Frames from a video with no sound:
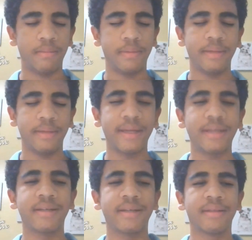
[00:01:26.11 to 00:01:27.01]
he
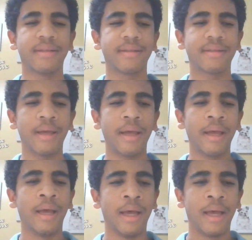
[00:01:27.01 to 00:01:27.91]
mentions
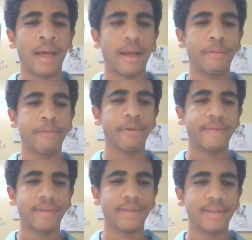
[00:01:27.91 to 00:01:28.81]
how
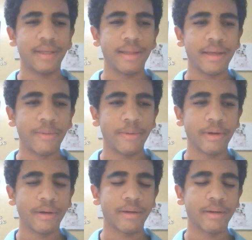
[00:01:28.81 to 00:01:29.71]
previously they
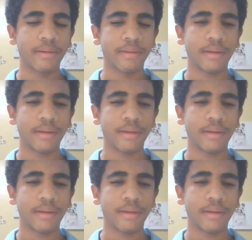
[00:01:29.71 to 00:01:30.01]
were